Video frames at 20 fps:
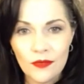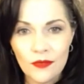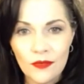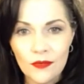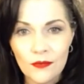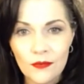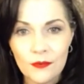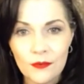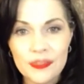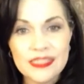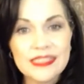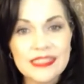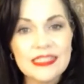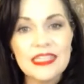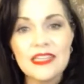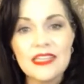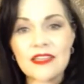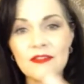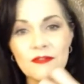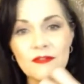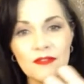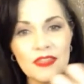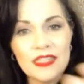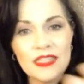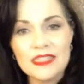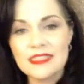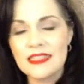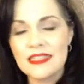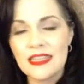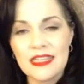receive
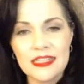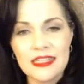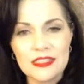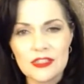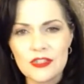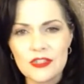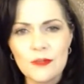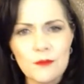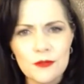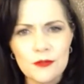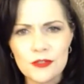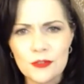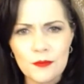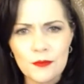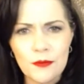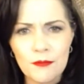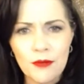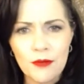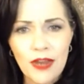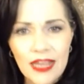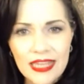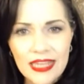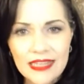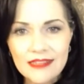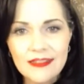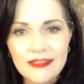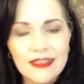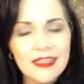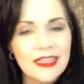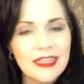this like it's super, super bright,
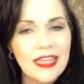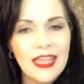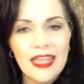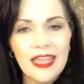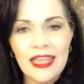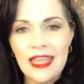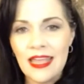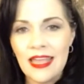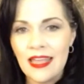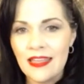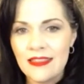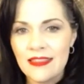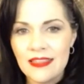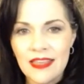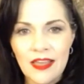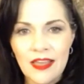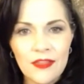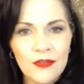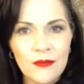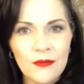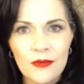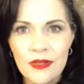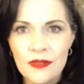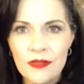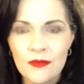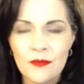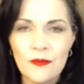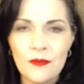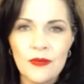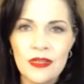and the other
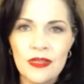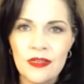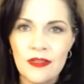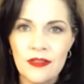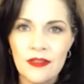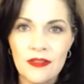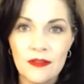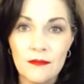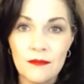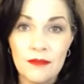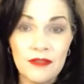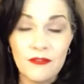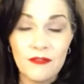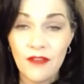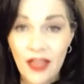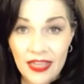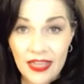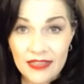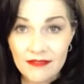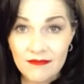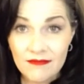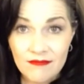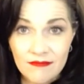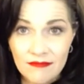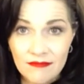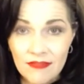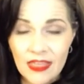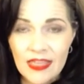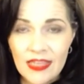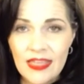one will be fine.
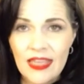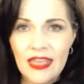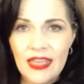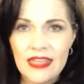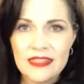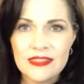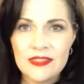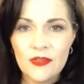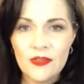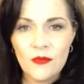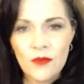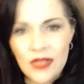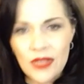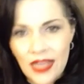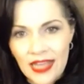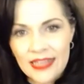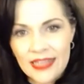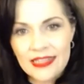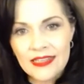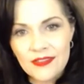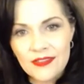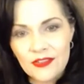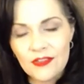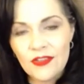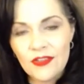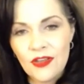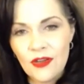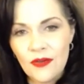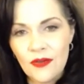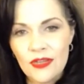And so what I need to
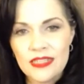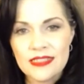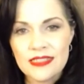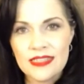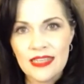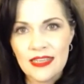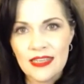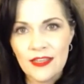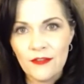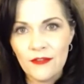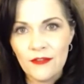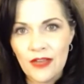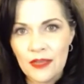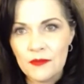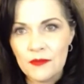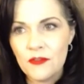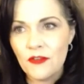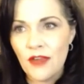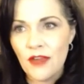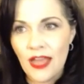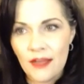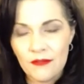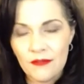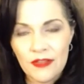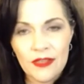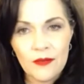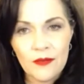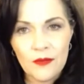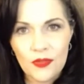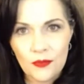know is that if I'm
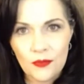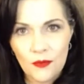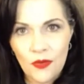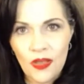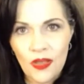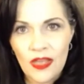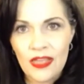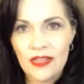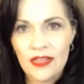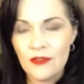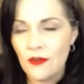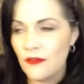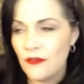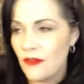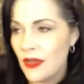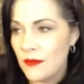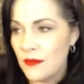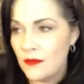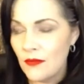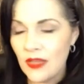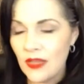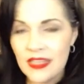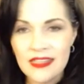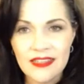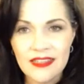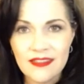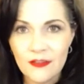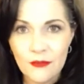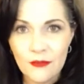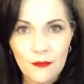traveling with one, or if I'm in a
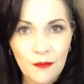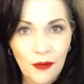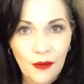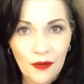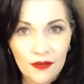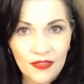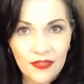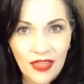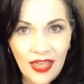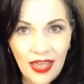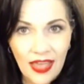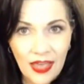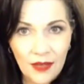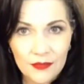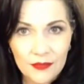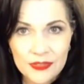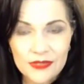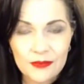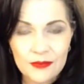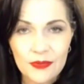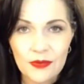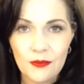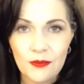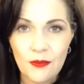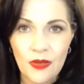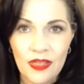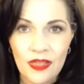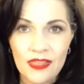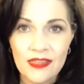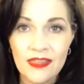different part of the house with
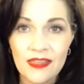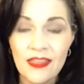one,